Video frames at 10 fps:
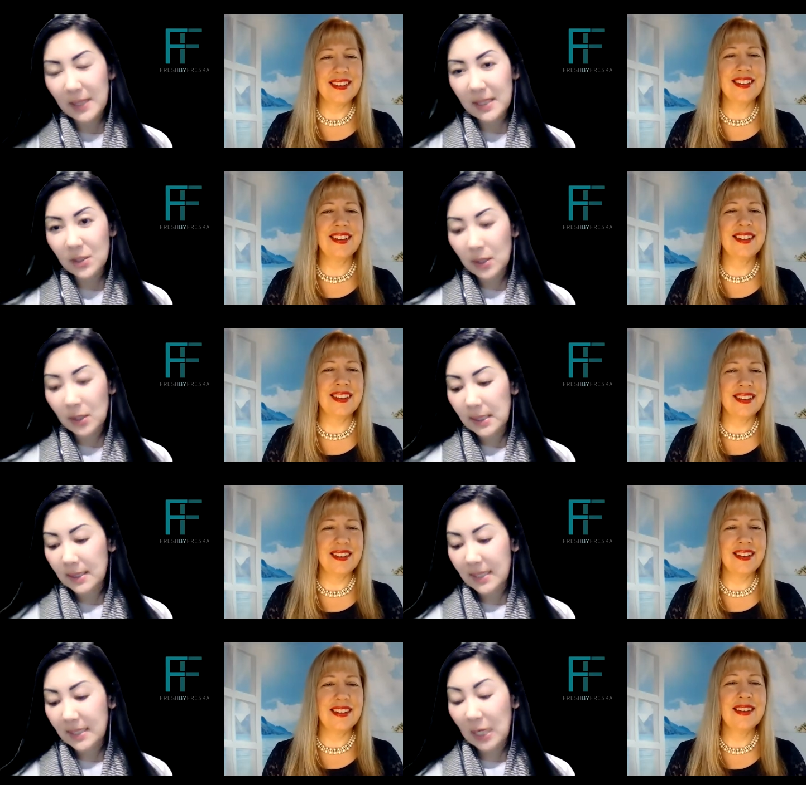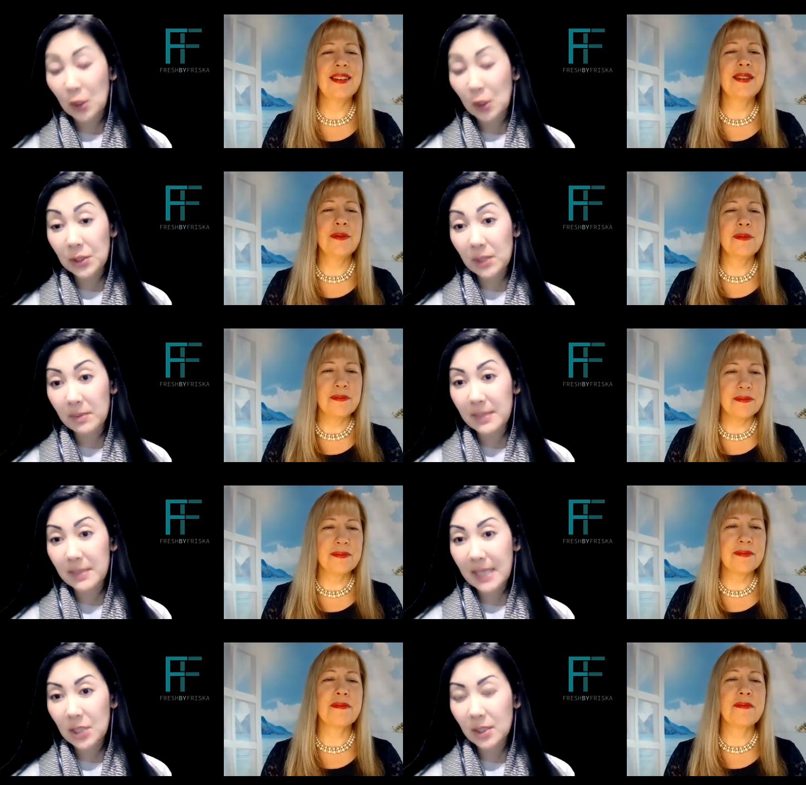Speaker 1: million technology
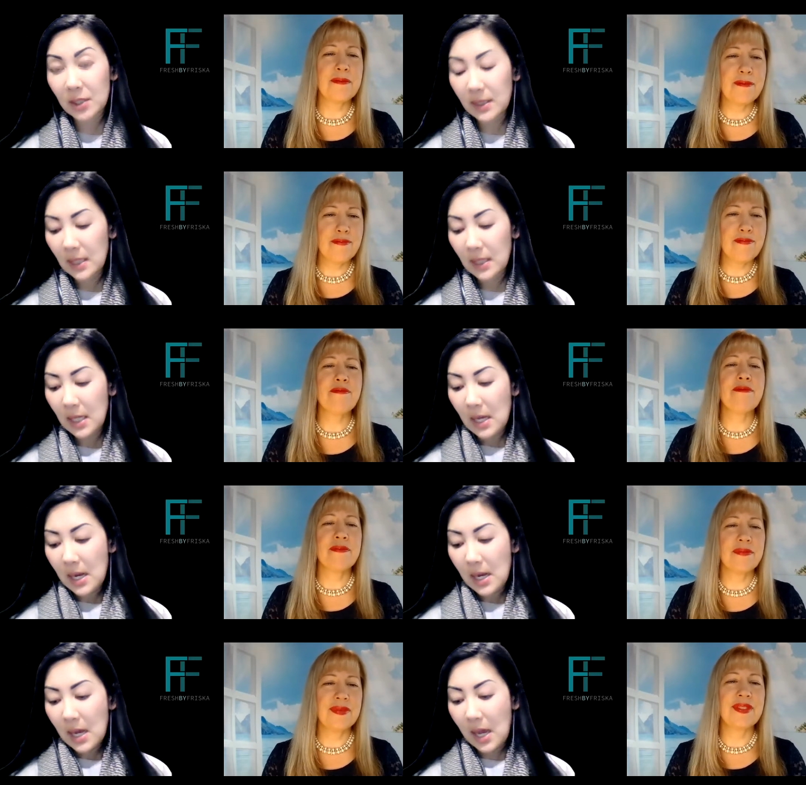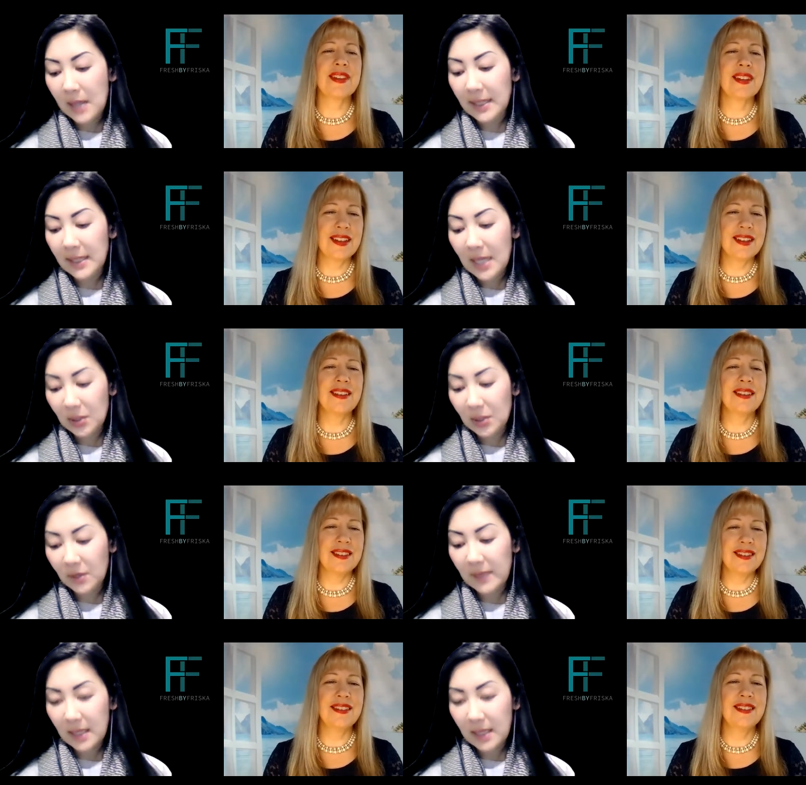implementation, uh, the
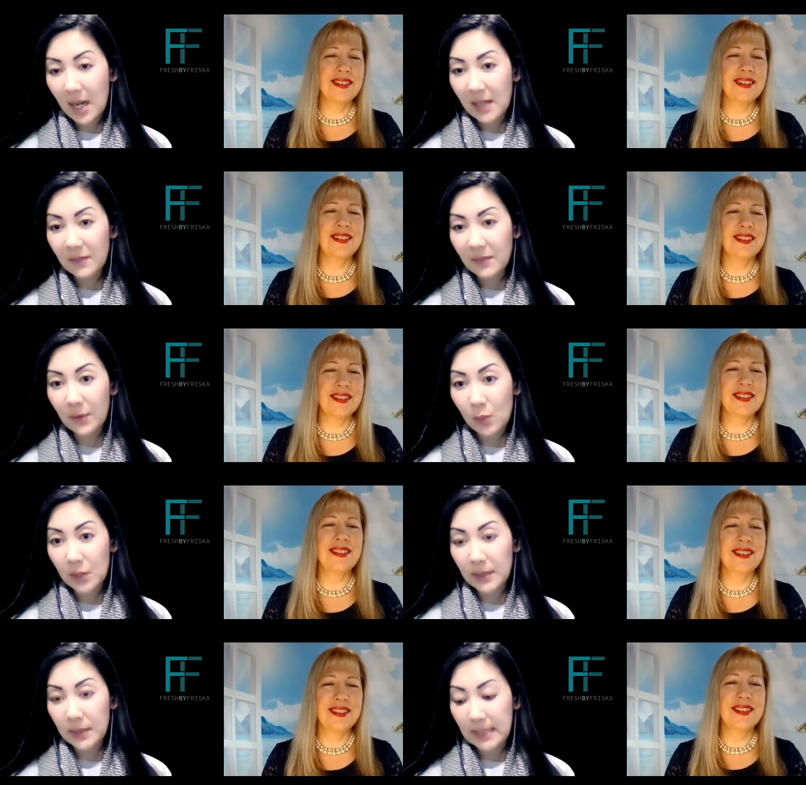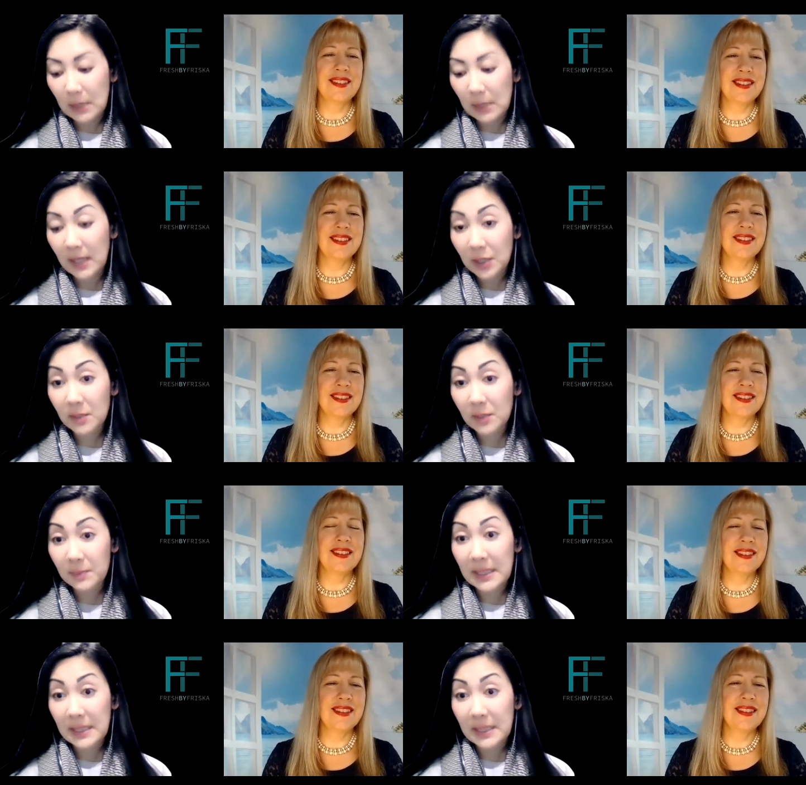largest of its kind for the world's single largest
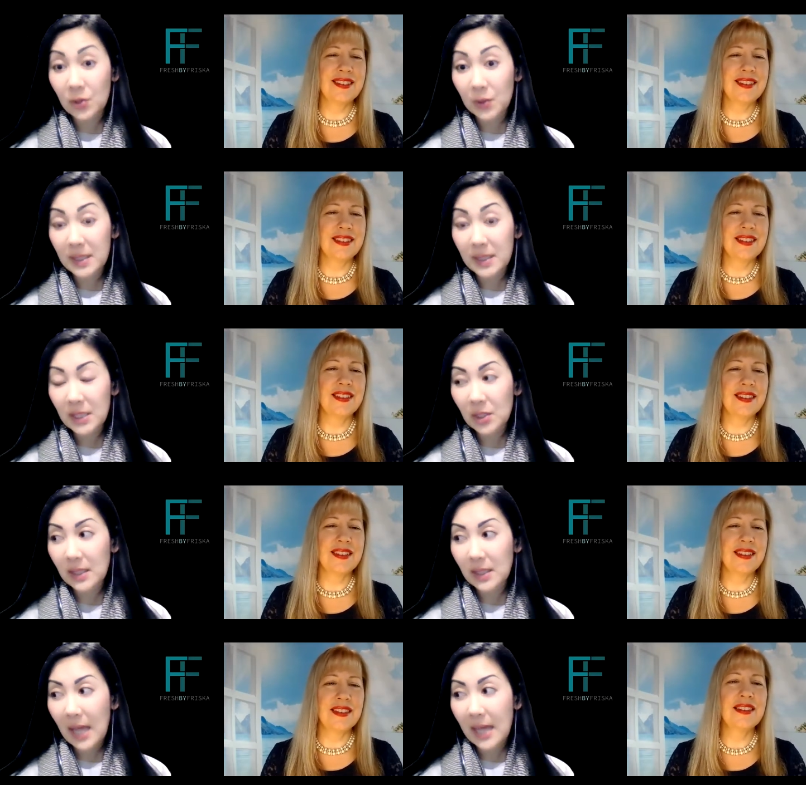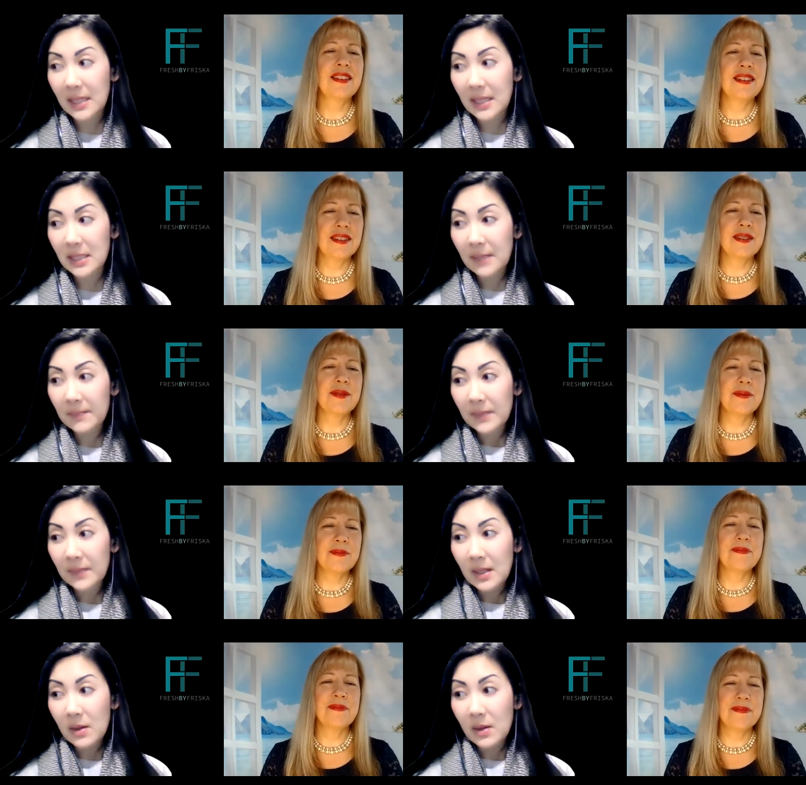police jurisdiction. And
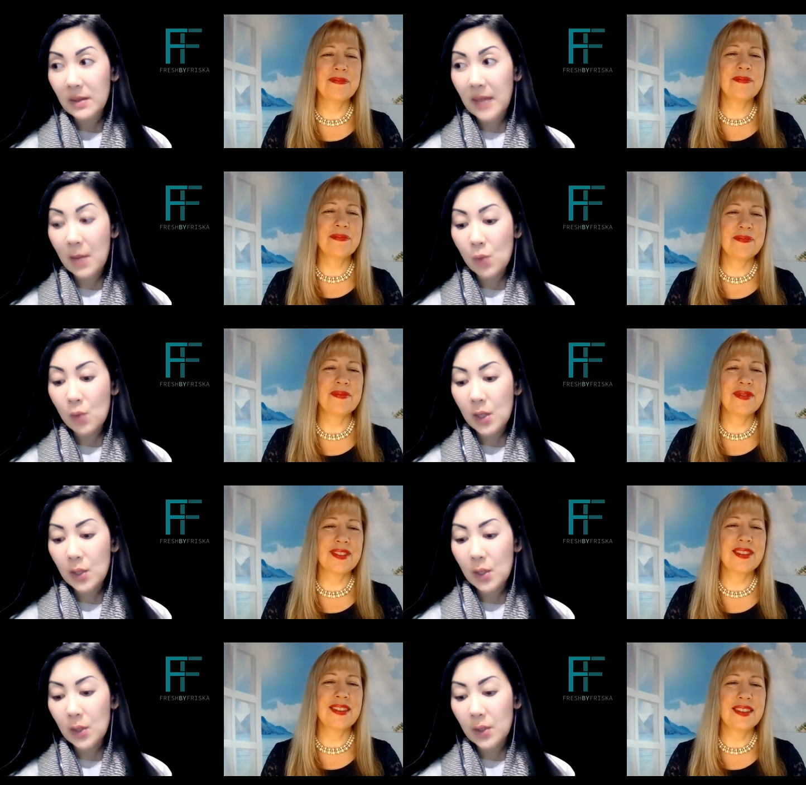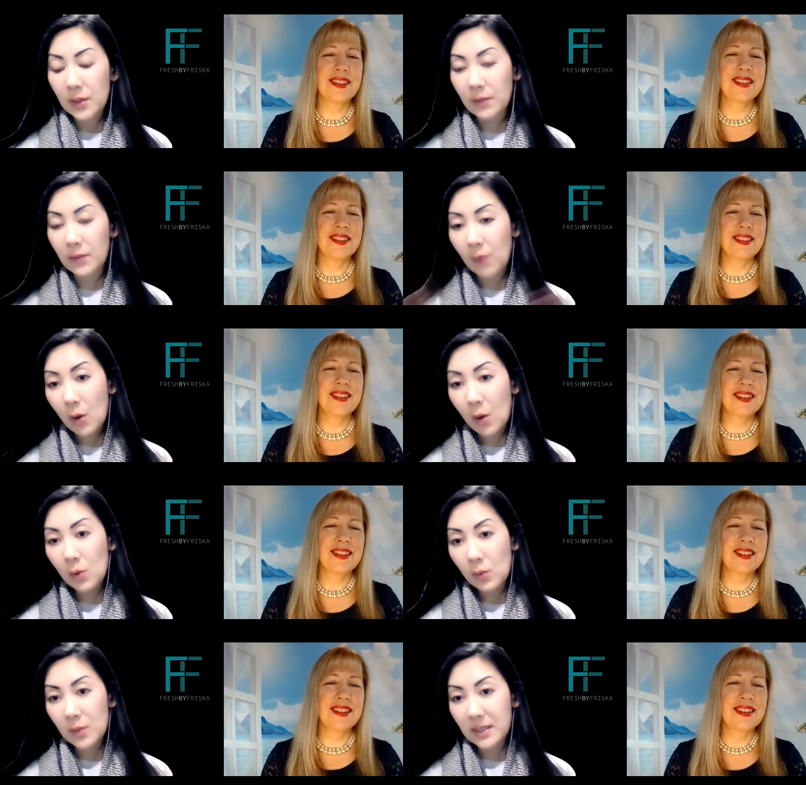they were the
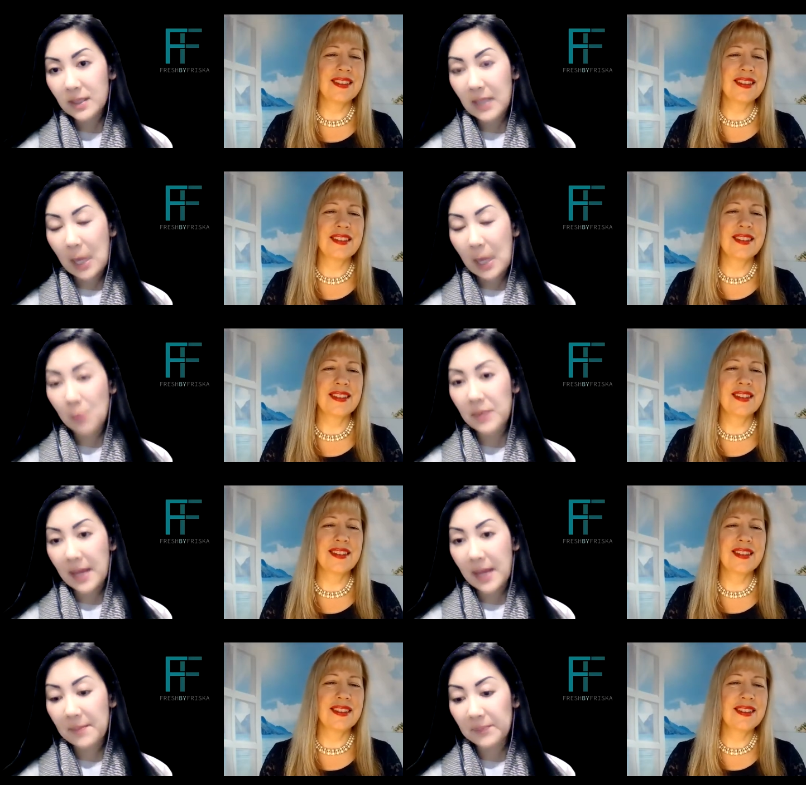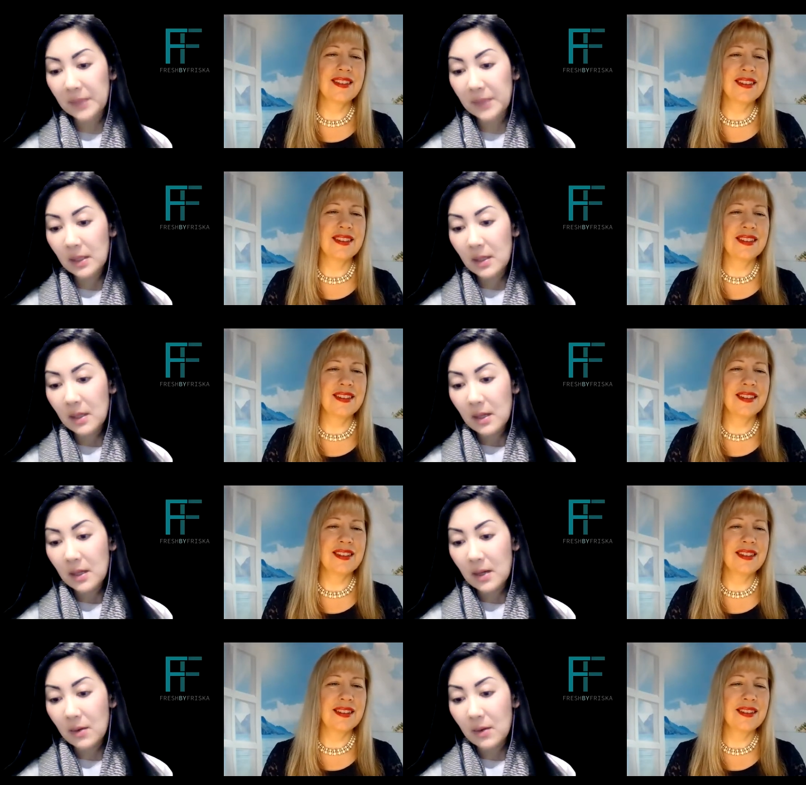role was to help them
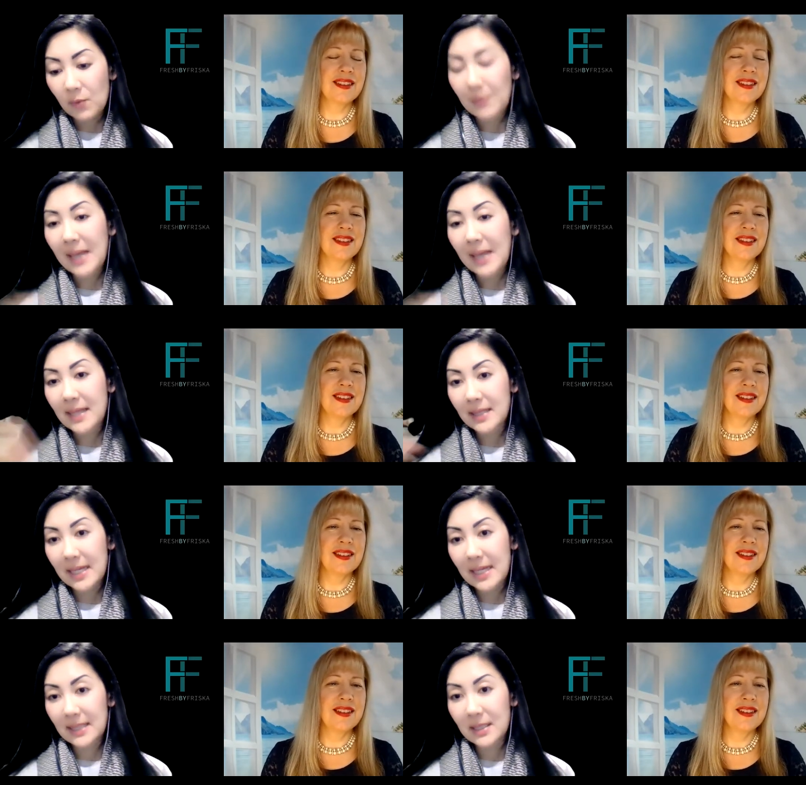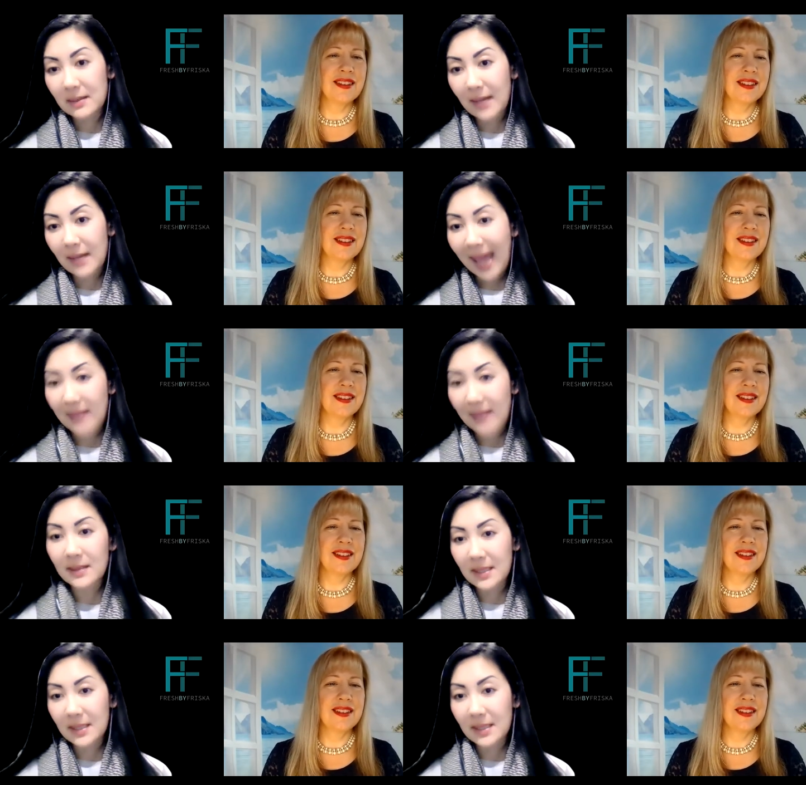replace its CAD